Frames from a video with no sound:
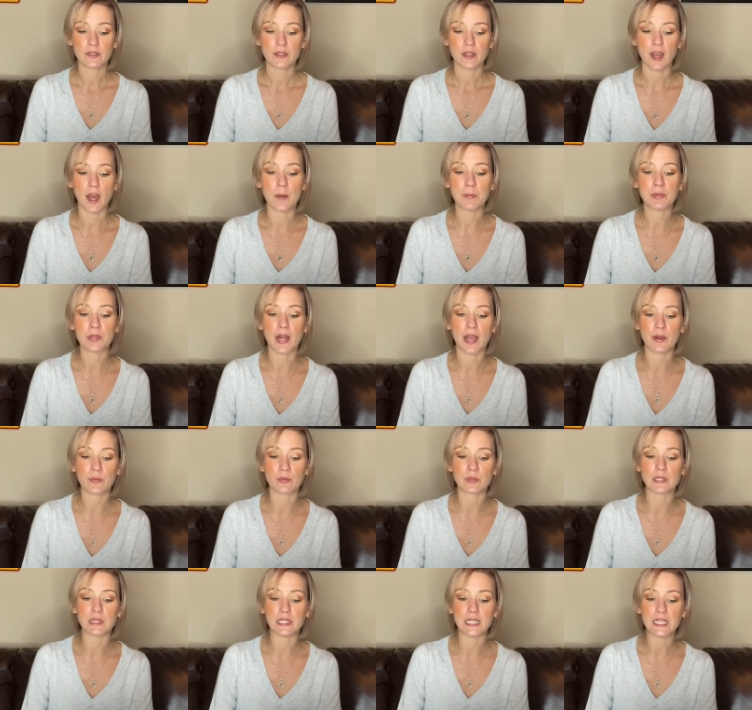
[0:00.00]
apply
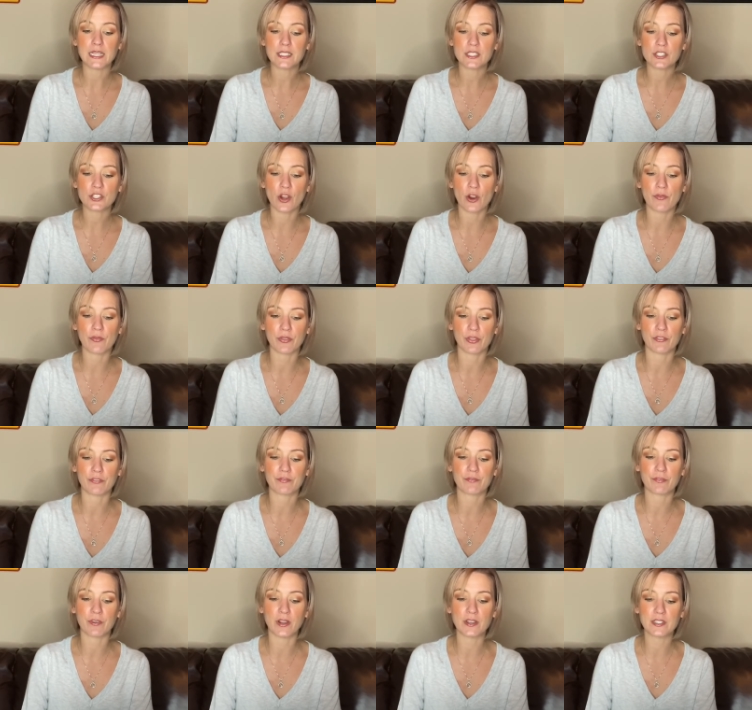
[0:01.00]
release over the
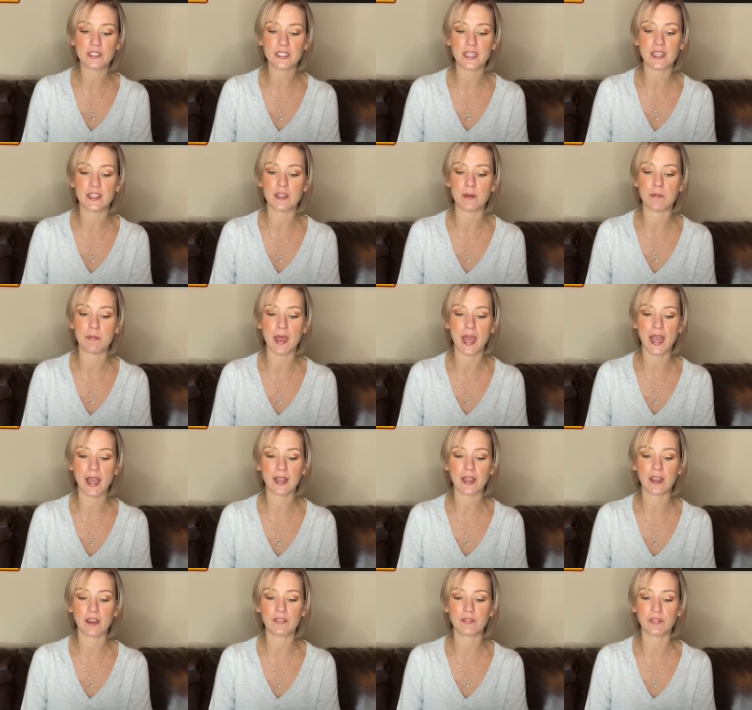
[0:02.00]
front and the
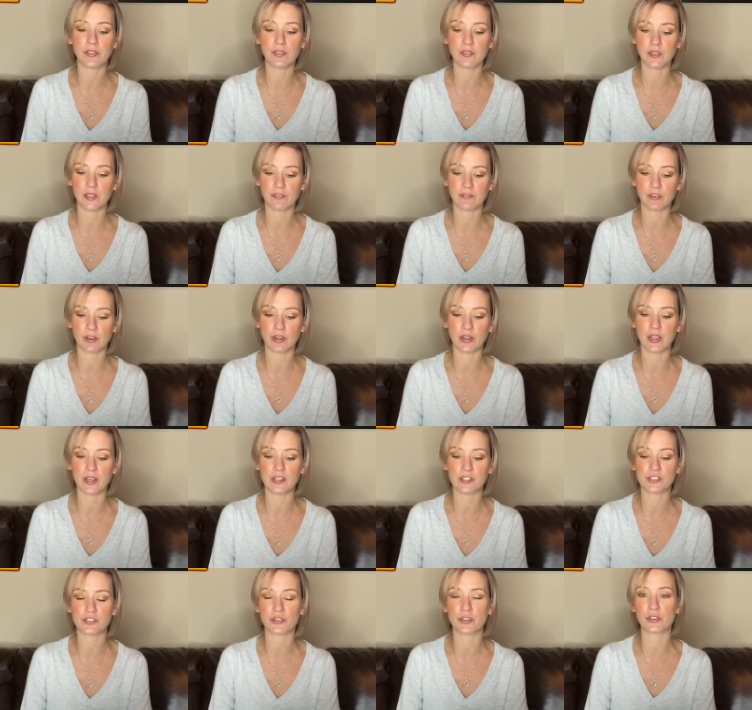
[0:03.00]
back of the liver in
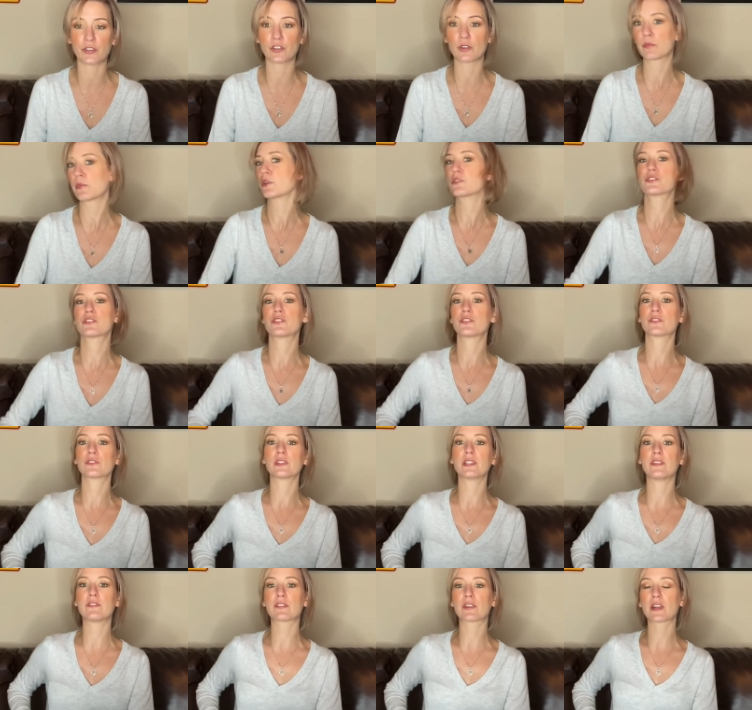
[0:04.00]
a circular motion. Your
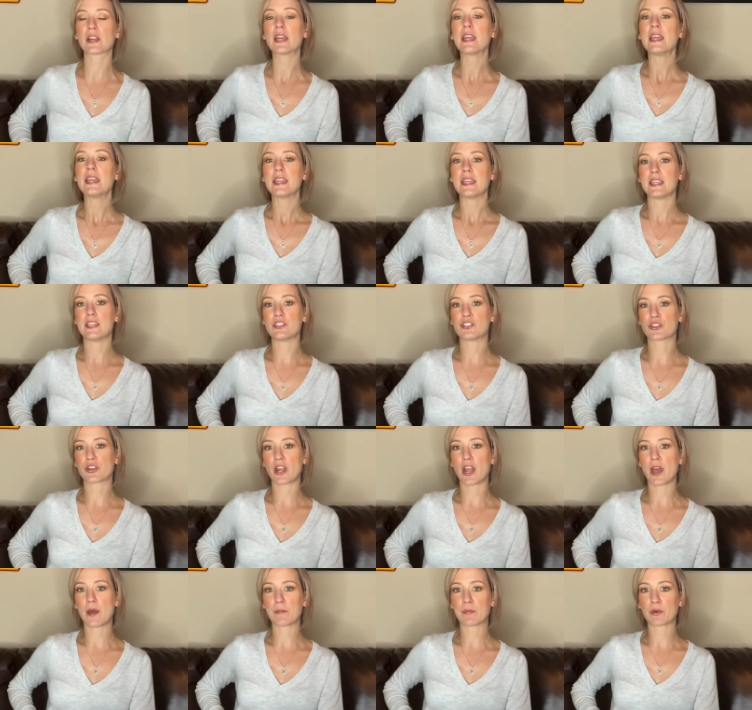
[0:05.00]
liver is your
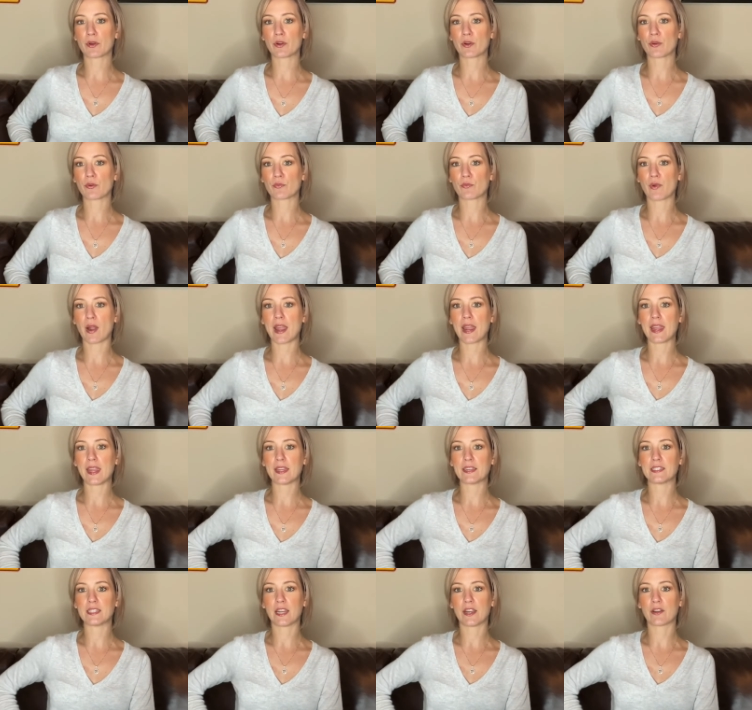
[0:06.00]
upper right
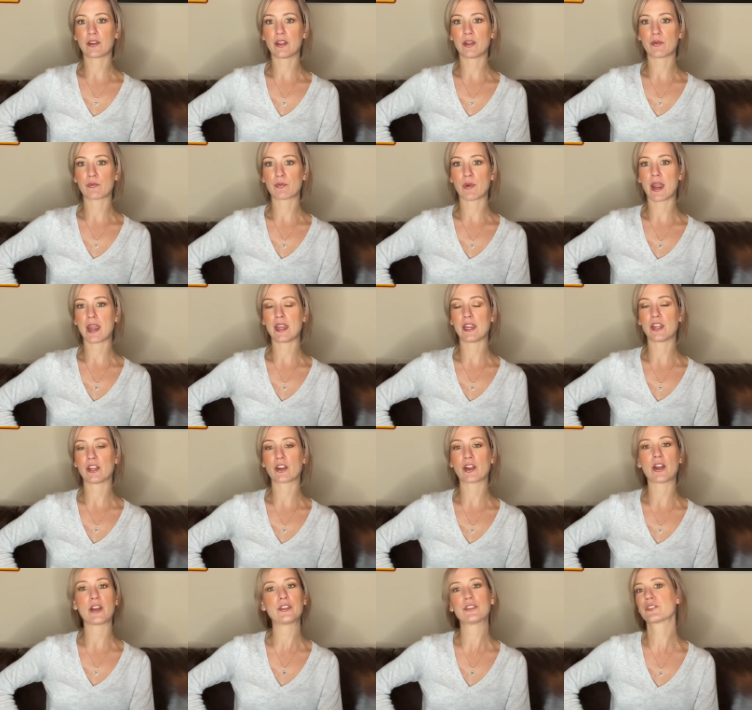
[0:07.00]
hand area right
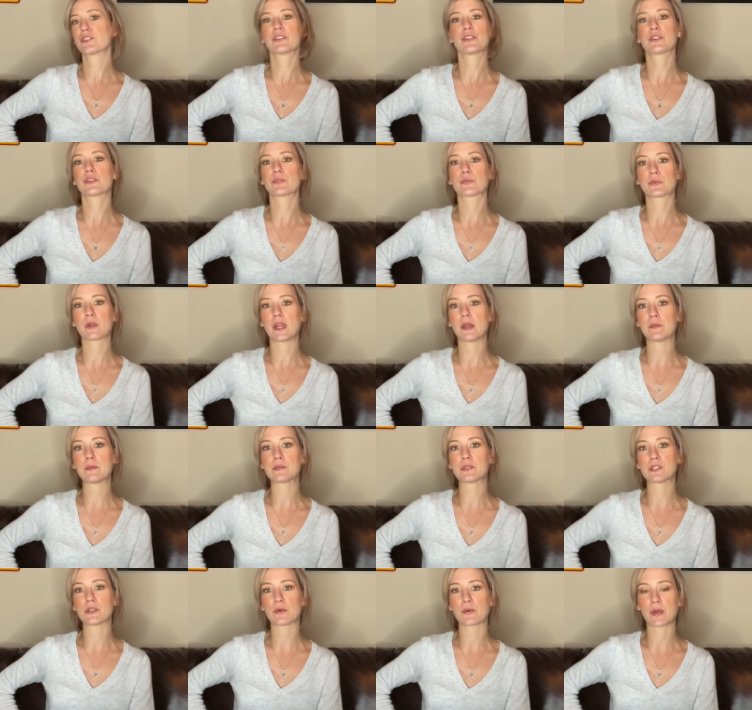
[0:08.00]
here under your
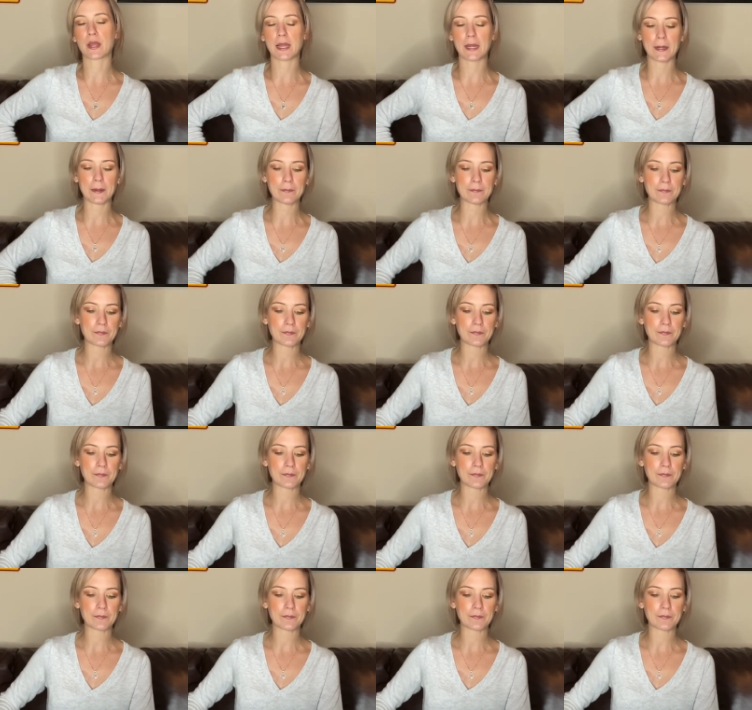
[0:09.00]
ribs, okay?